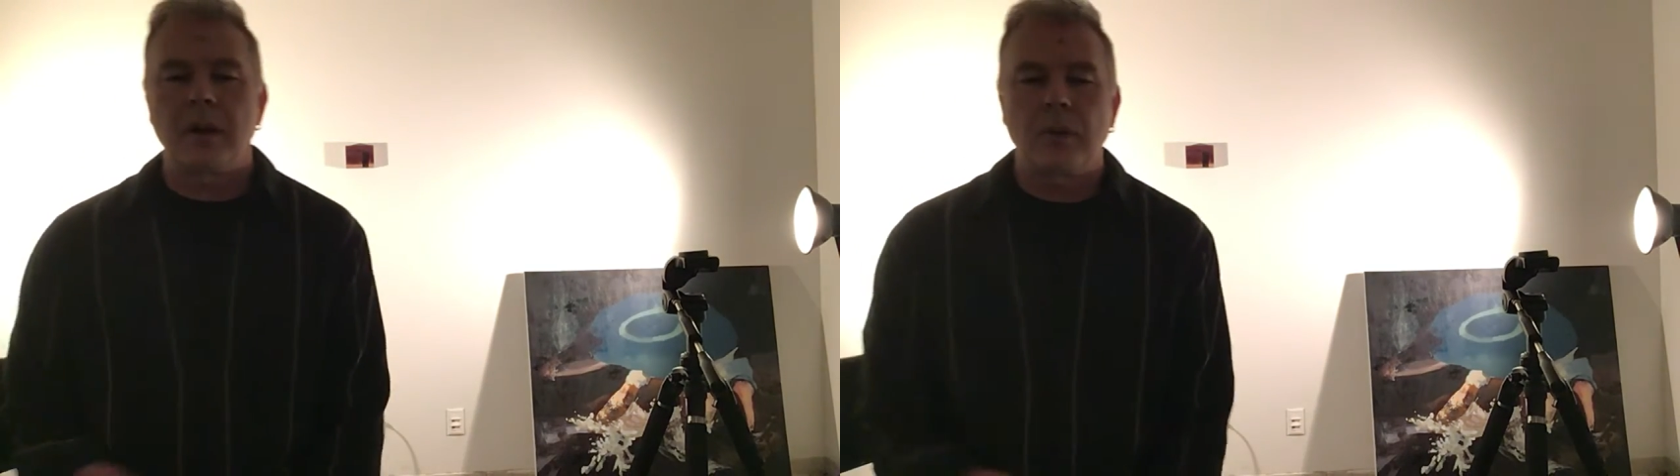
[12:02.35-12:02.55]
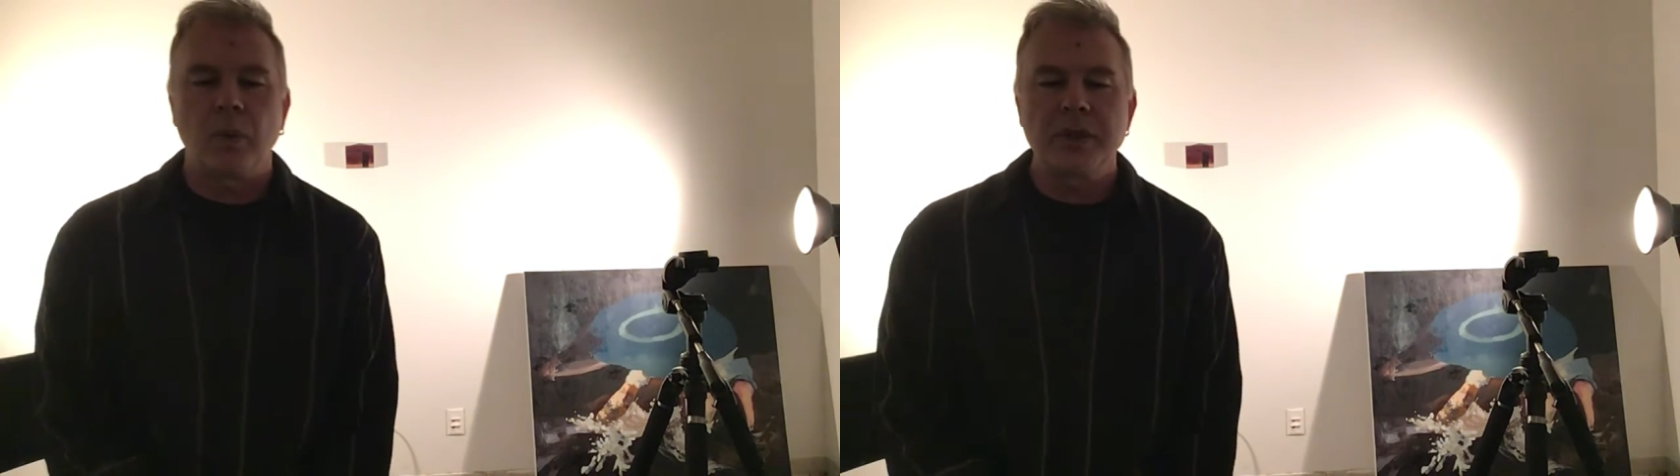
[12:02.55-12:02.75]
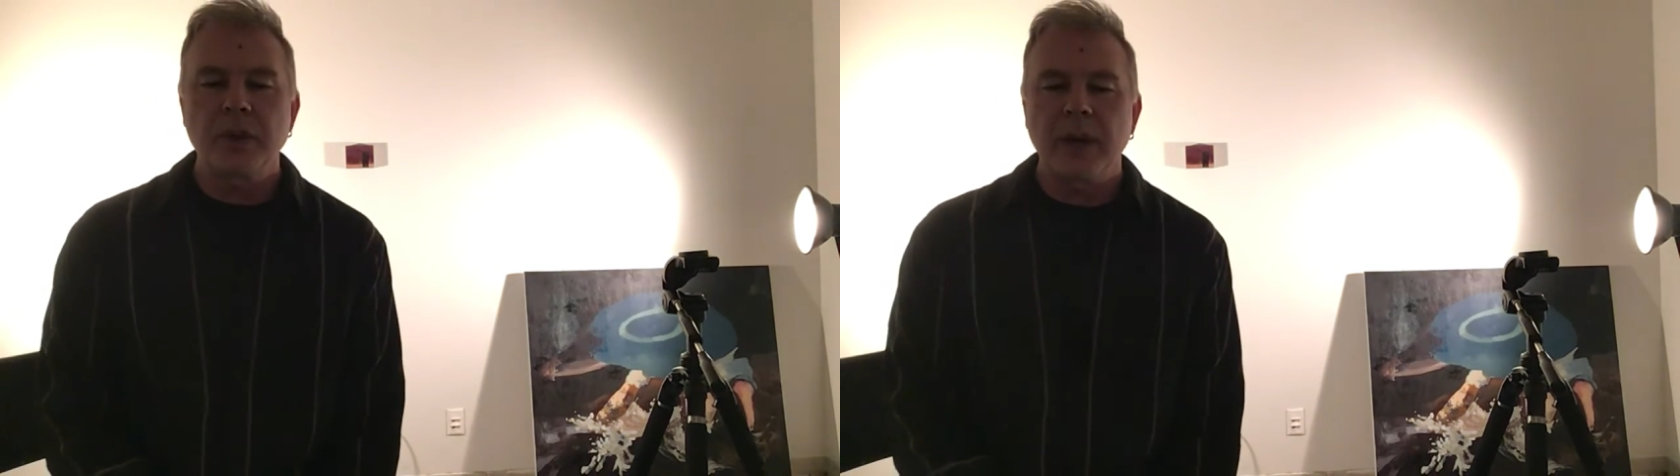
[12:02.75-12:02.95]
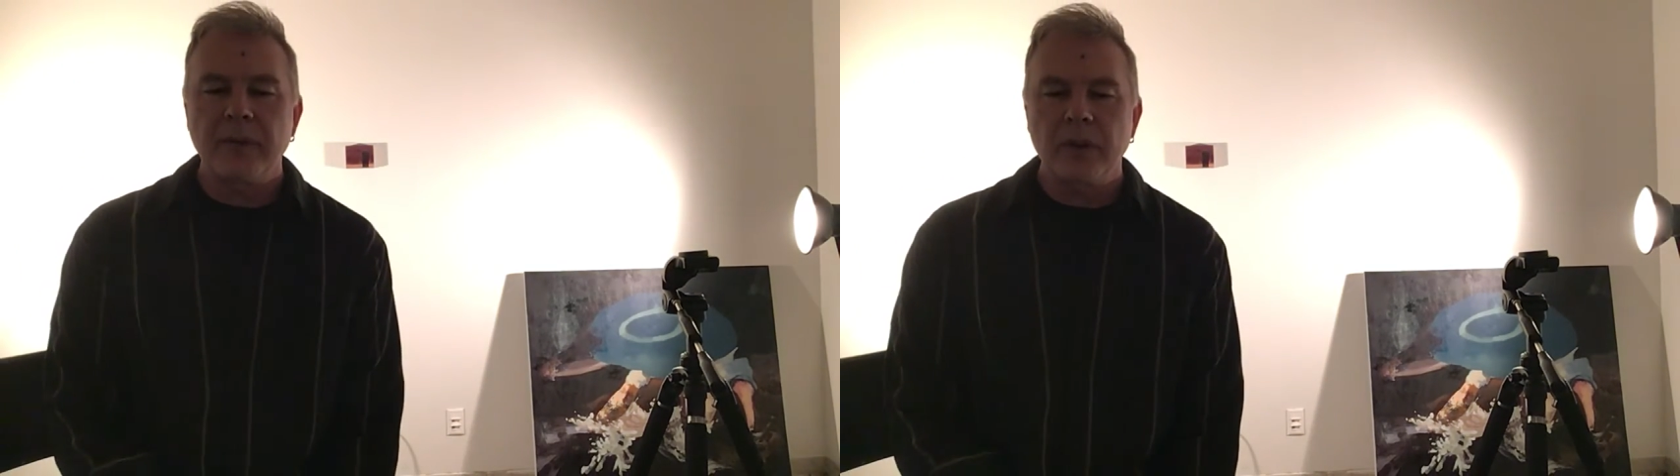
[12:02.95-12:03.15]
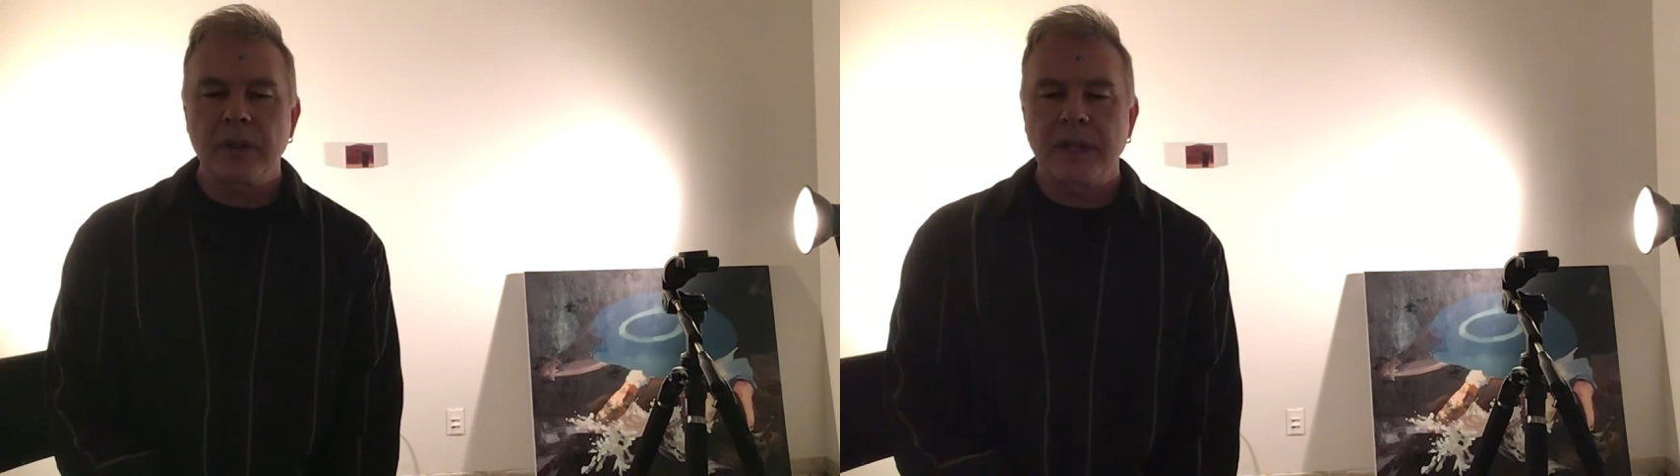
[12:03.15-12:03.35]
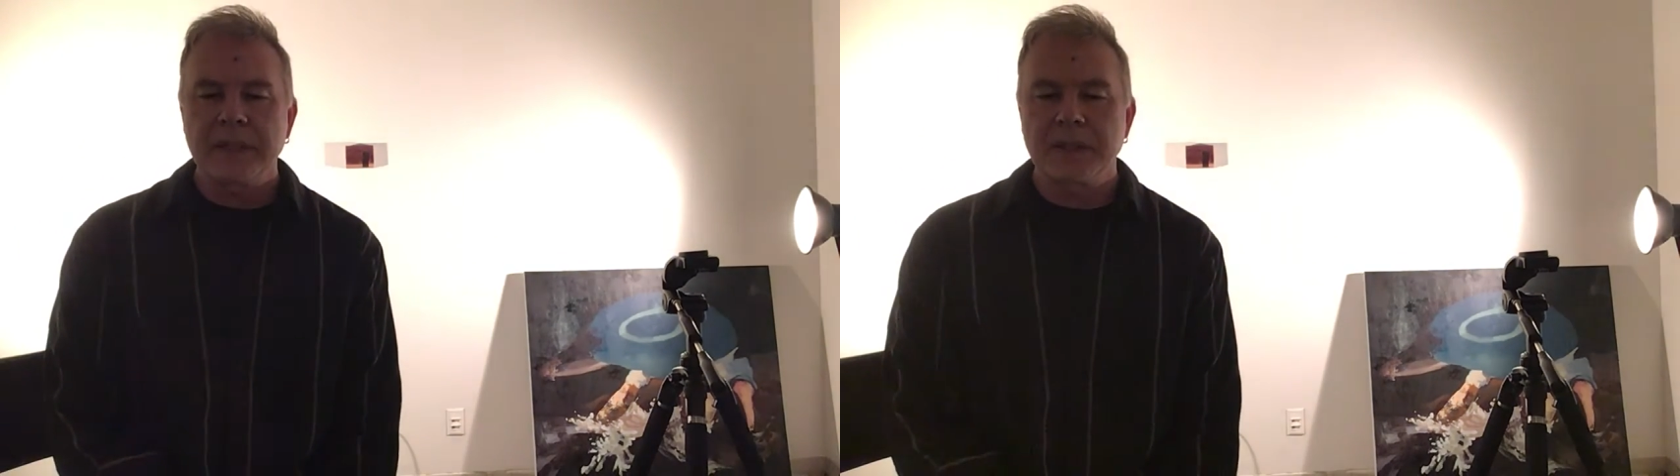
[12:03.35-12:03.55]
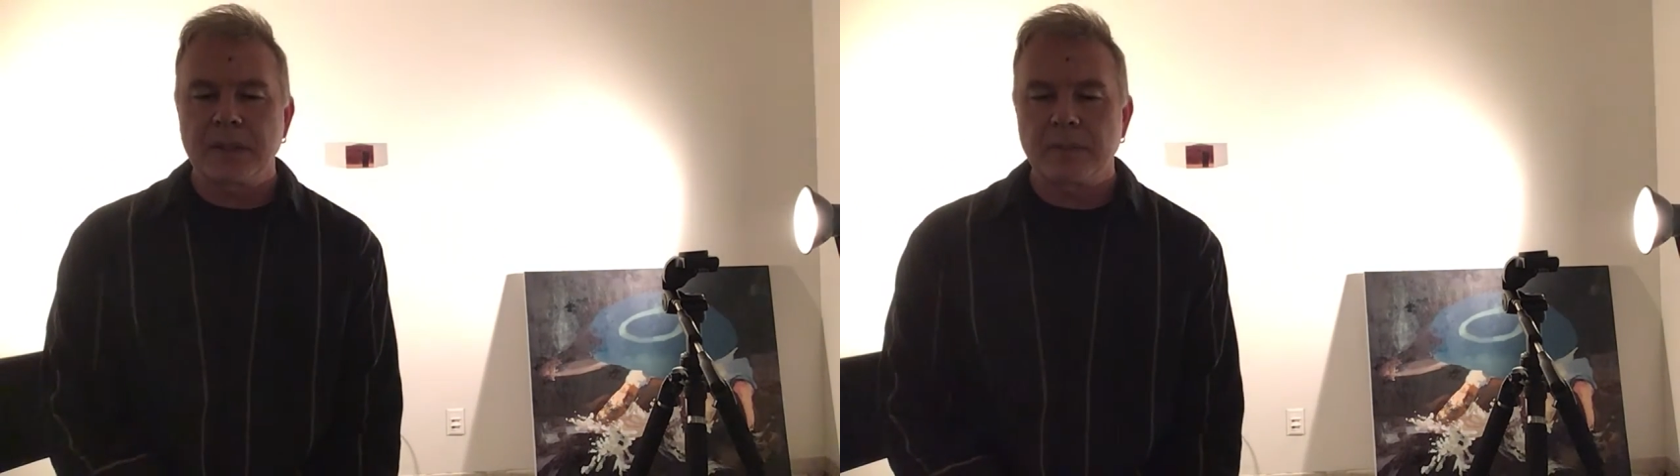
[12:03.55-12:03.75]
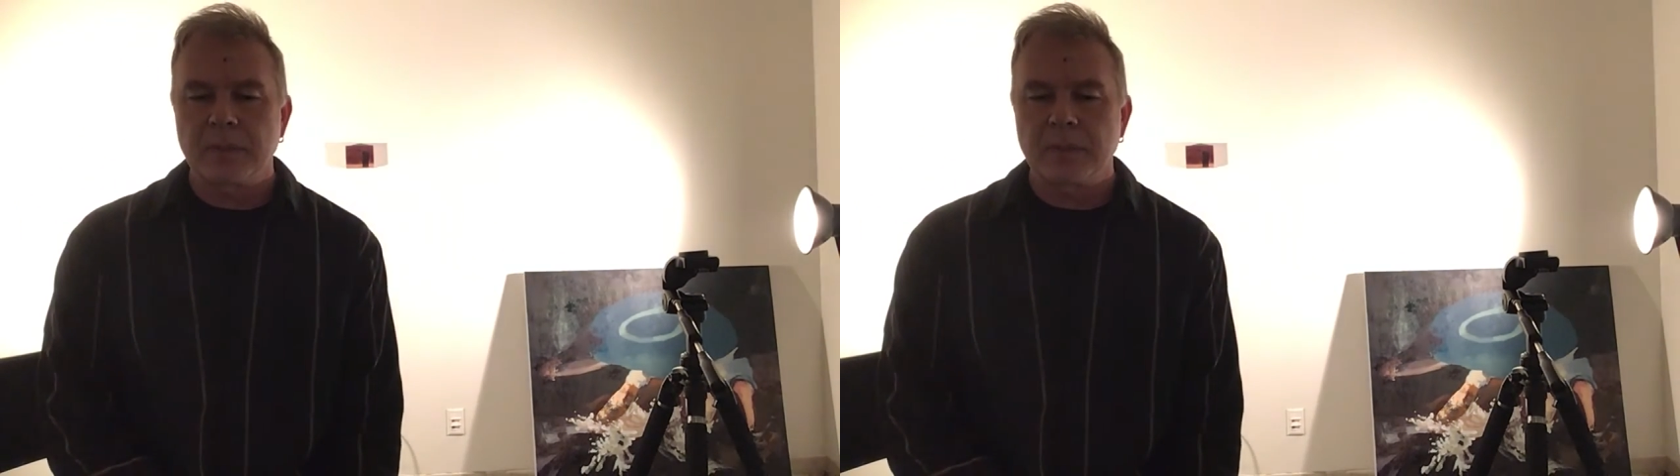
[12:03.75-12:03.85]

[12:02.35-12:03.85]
once you have all the lights